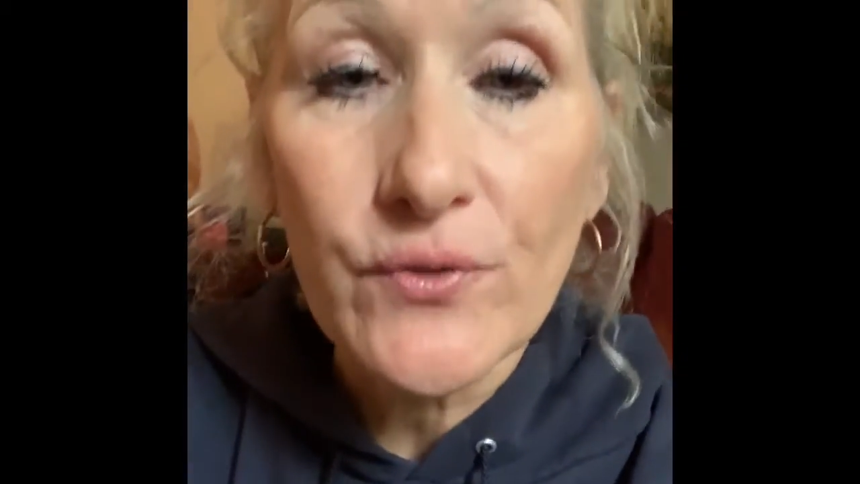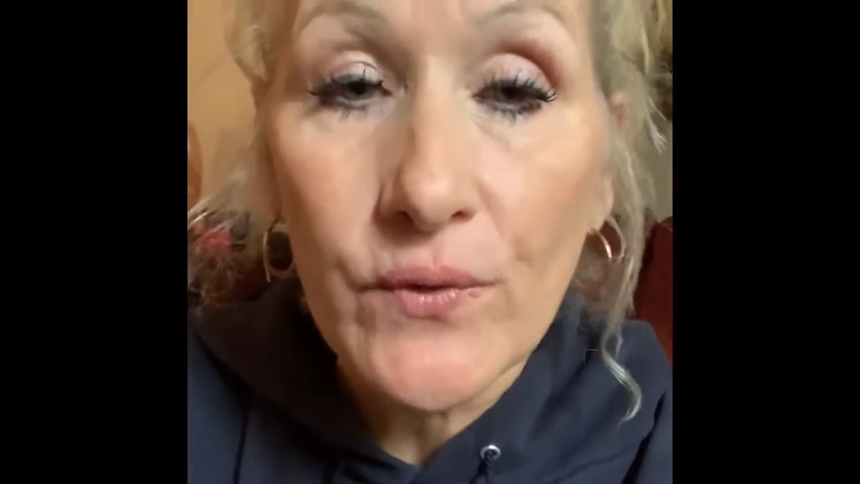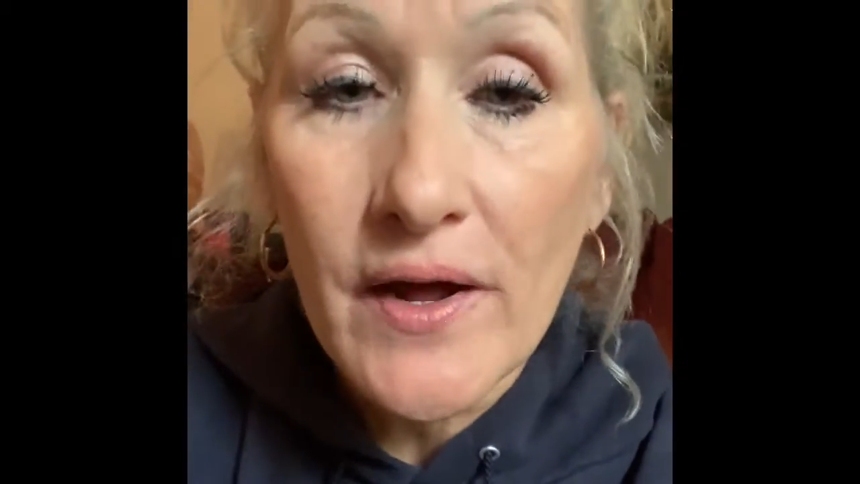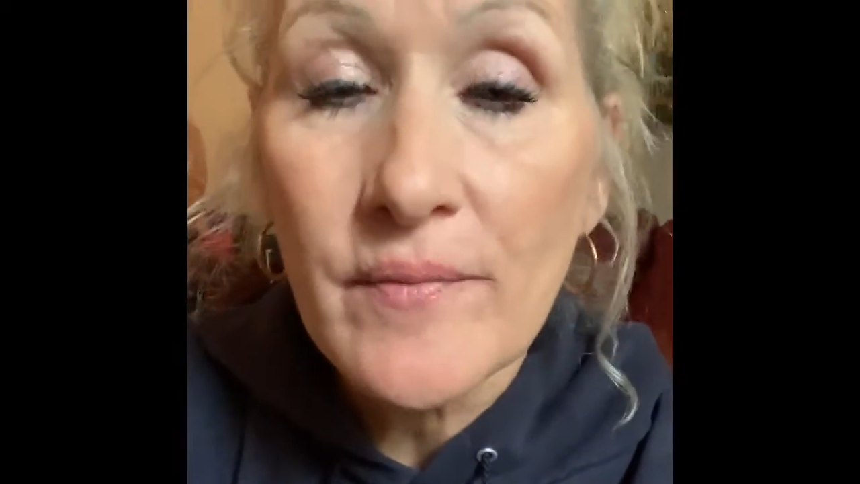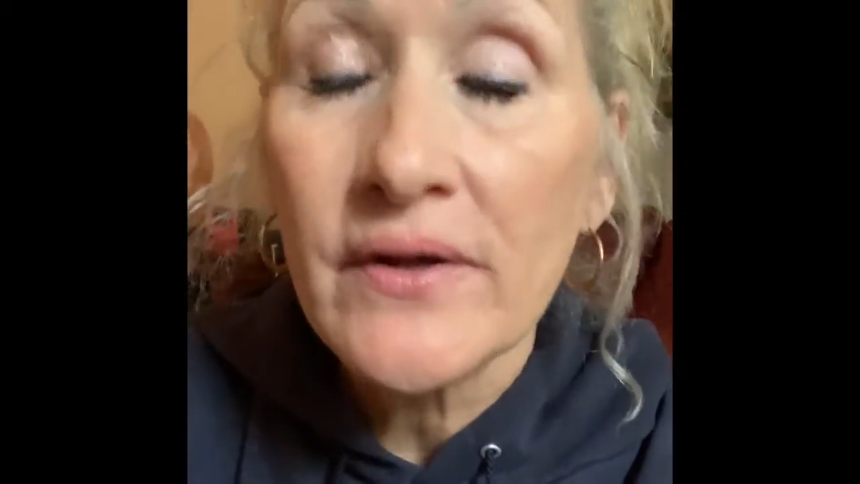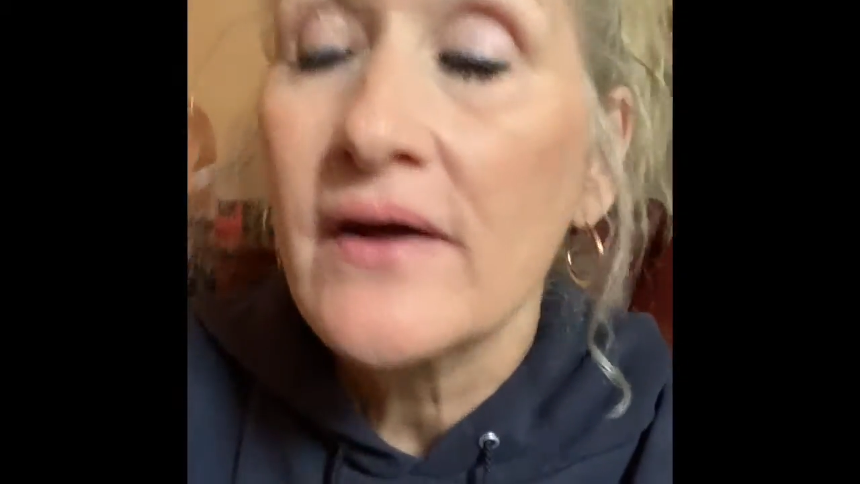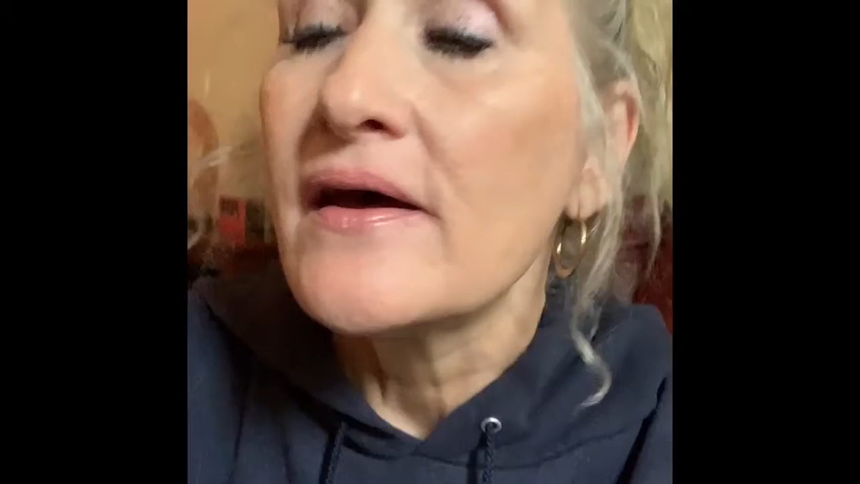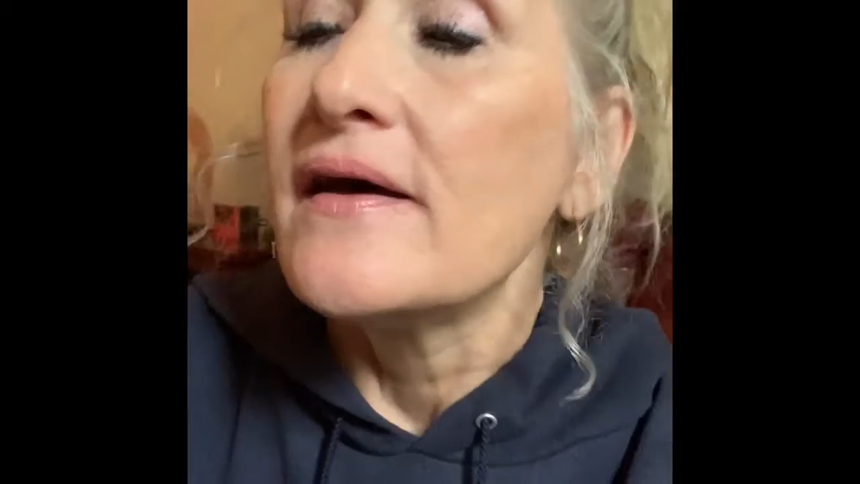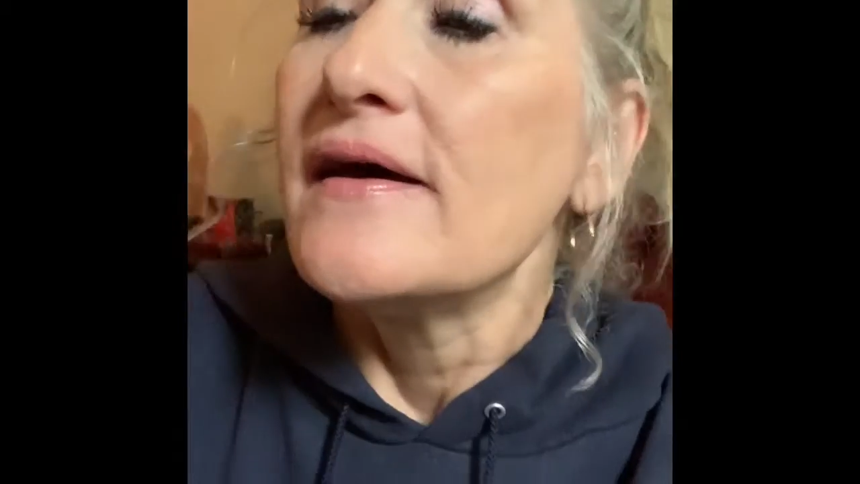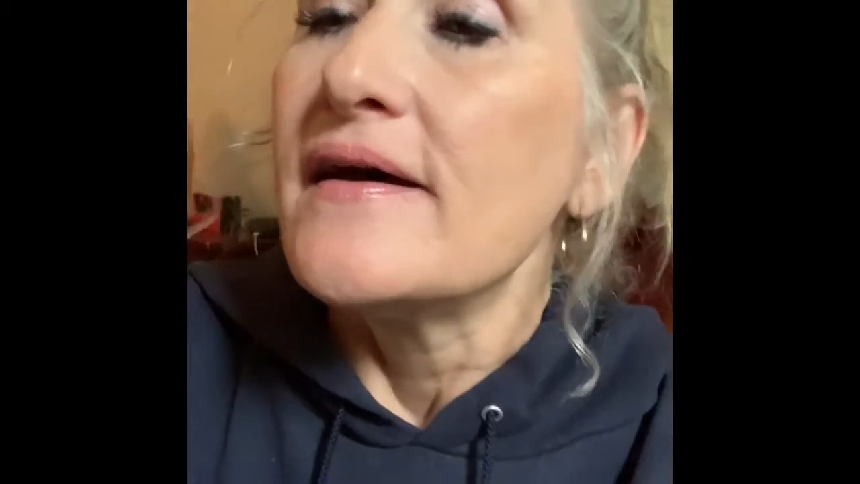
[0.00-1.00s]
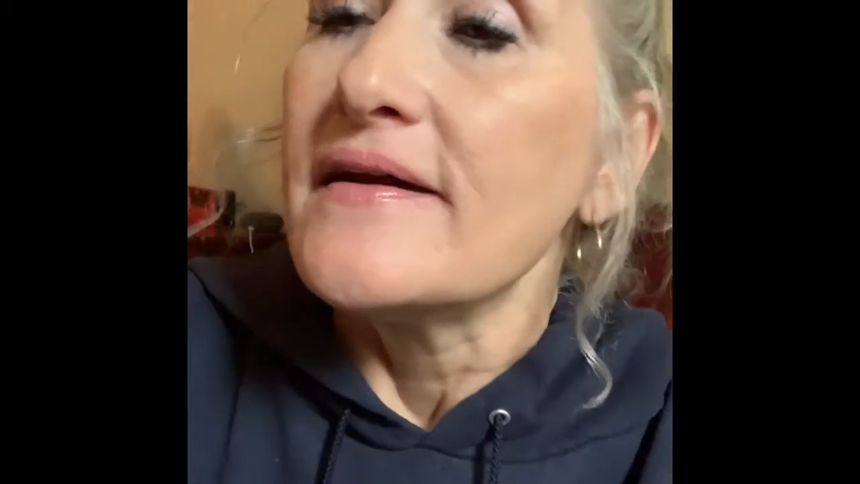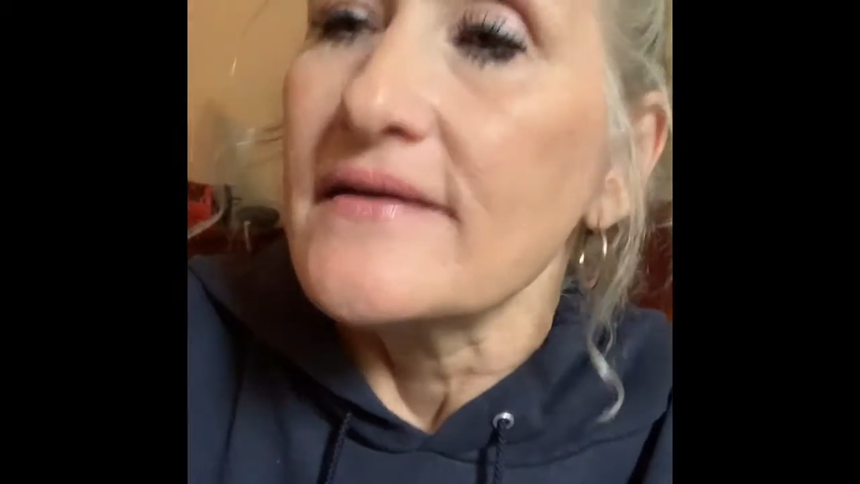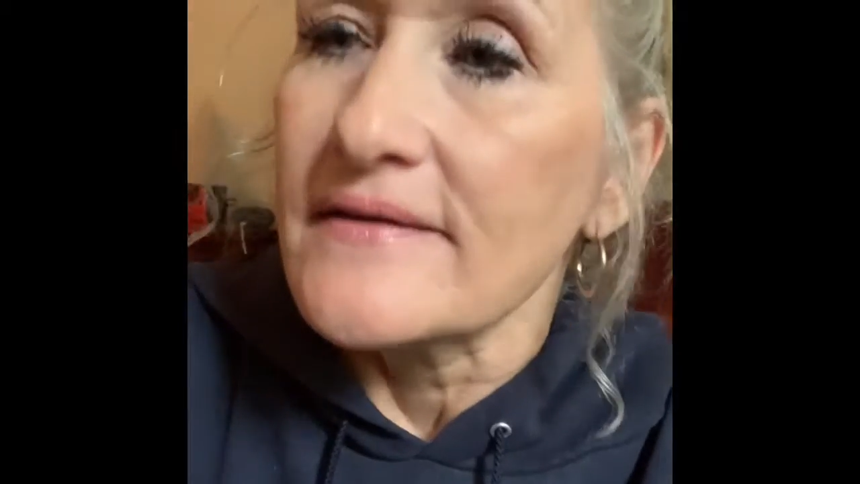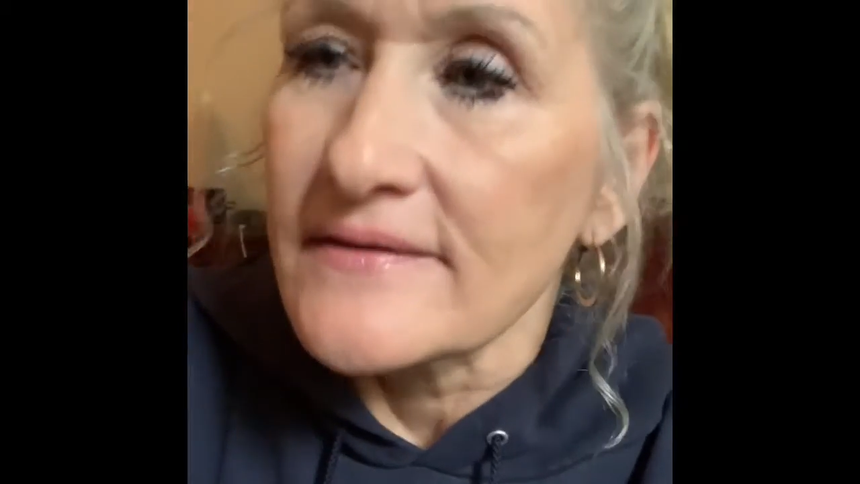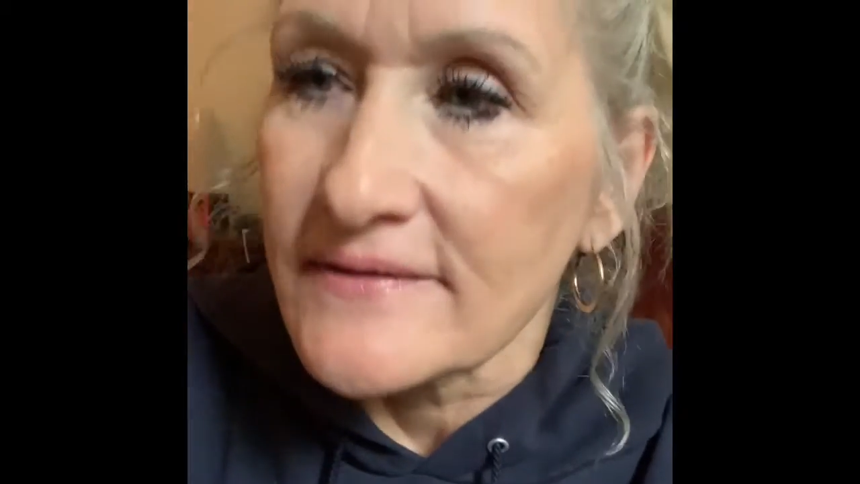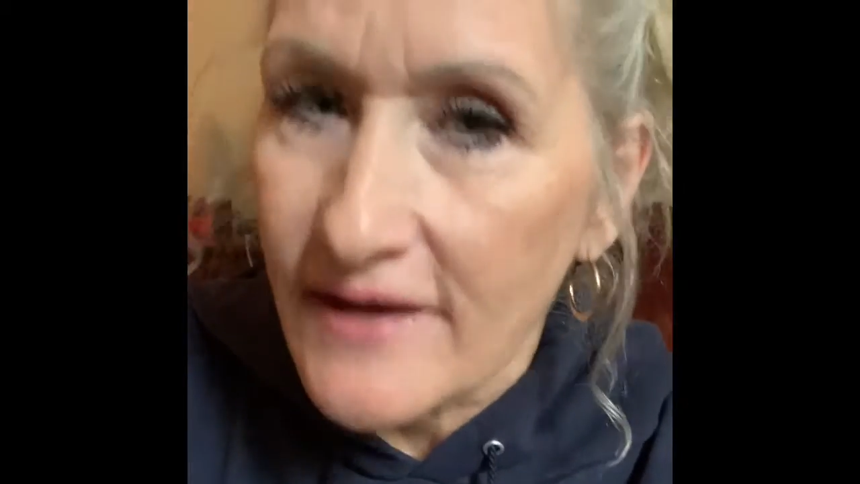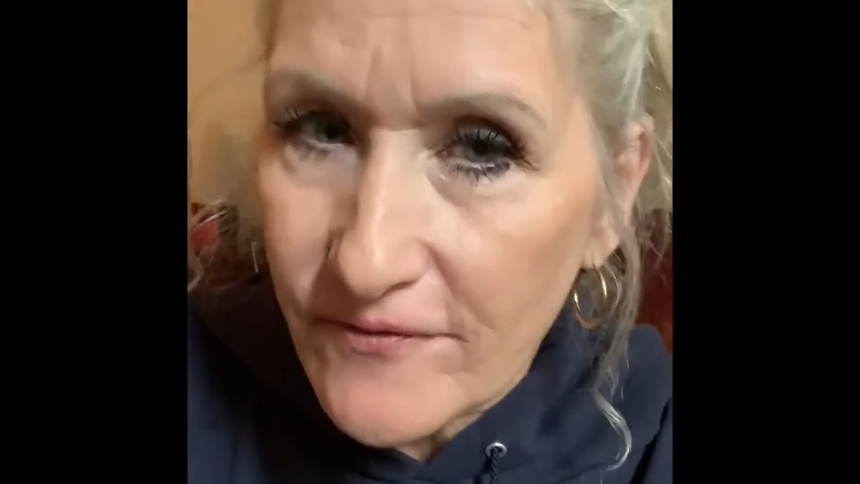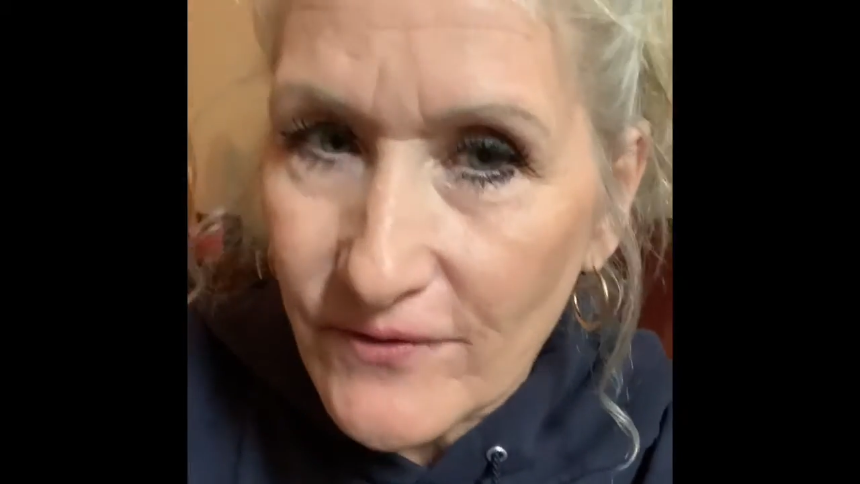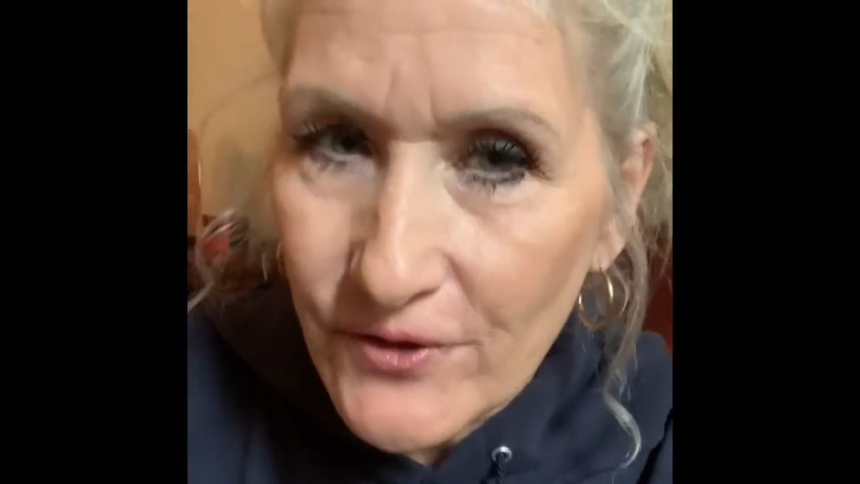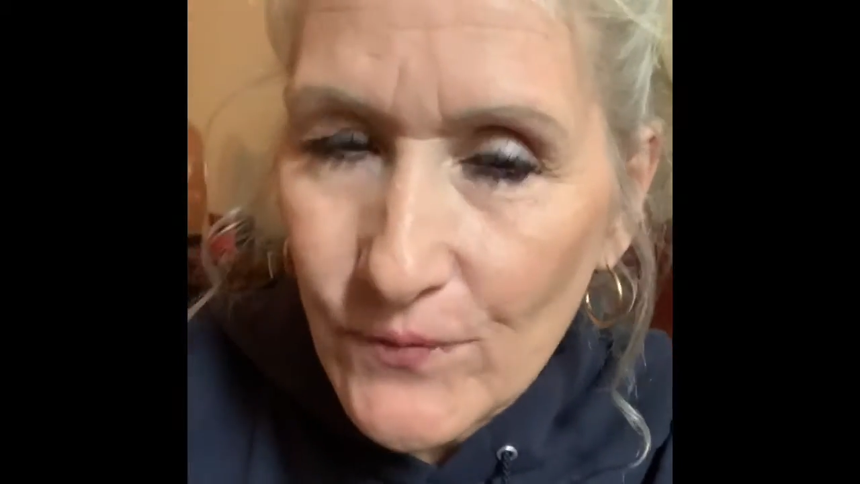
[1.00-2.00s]
Rub
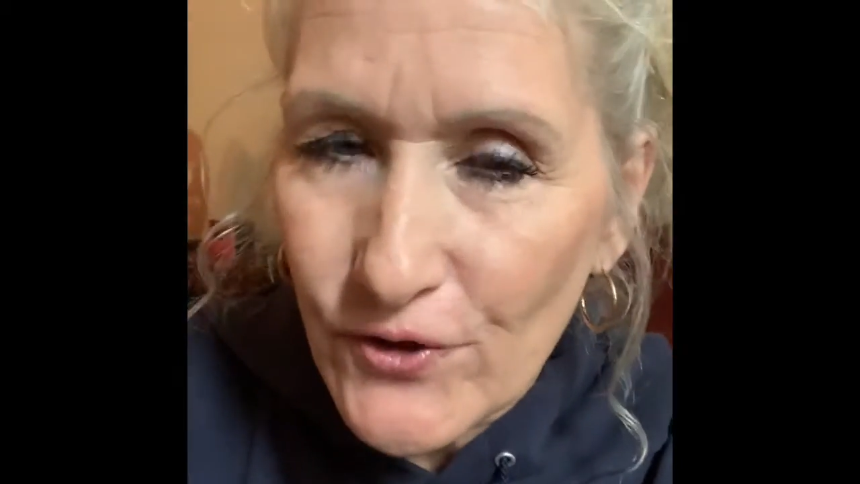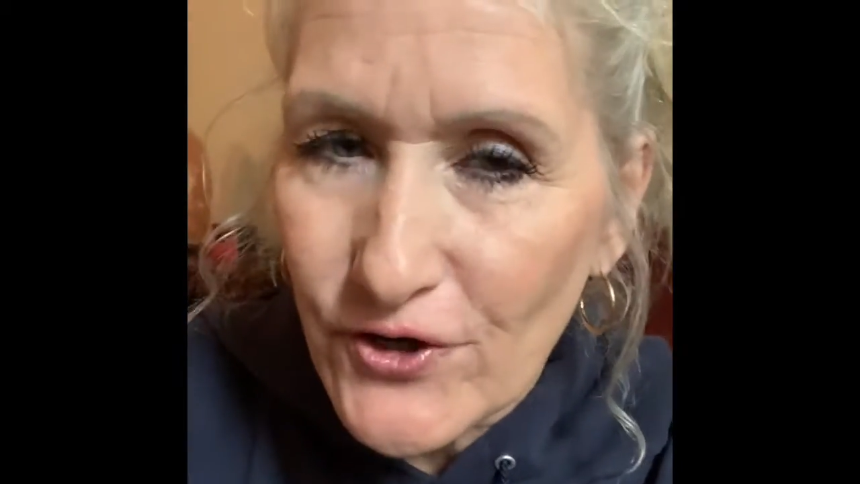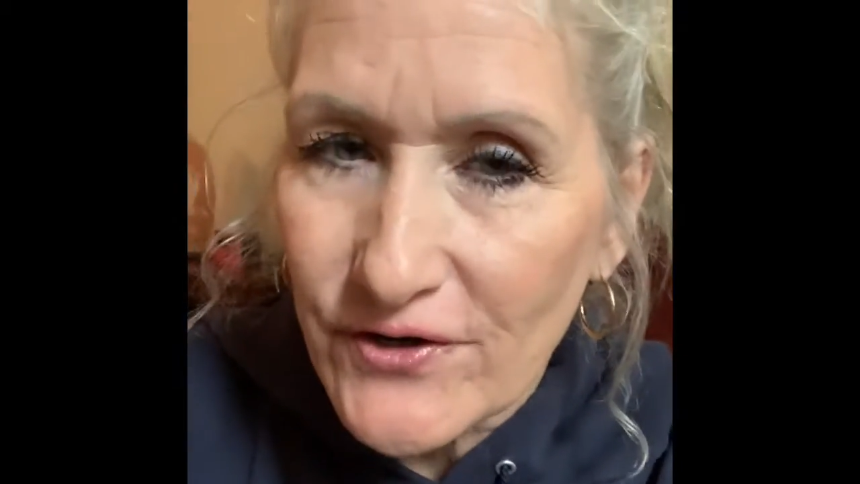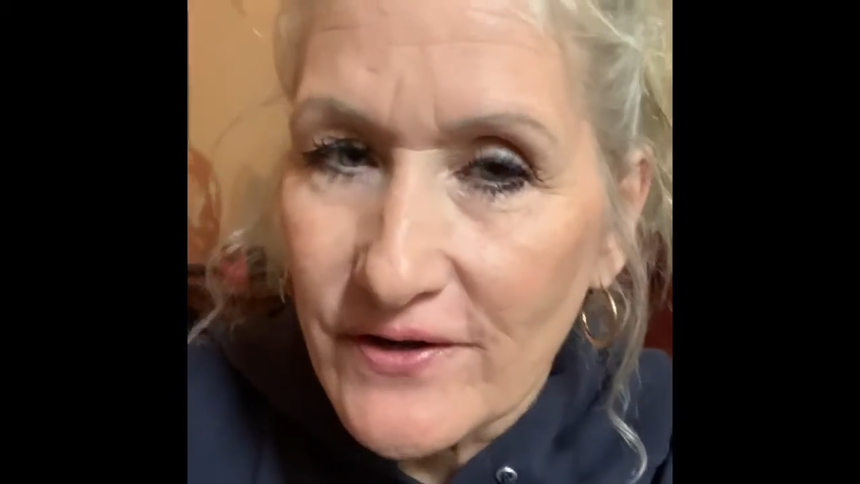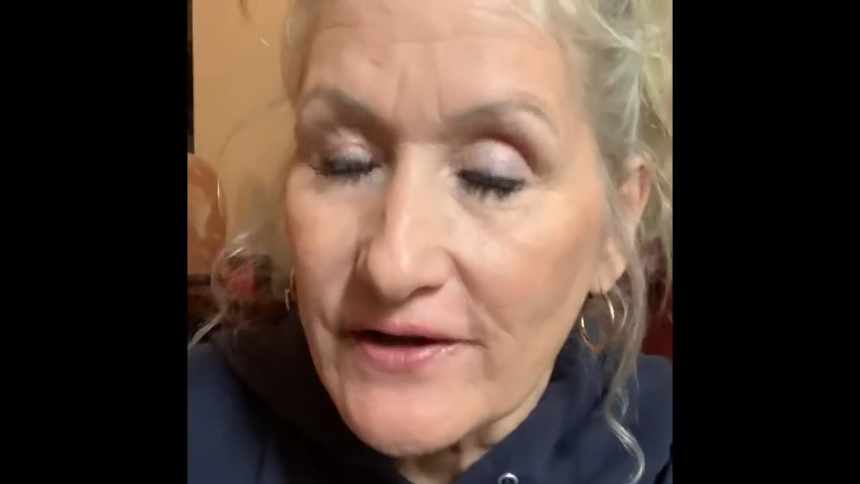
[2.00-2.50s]
definitely worked.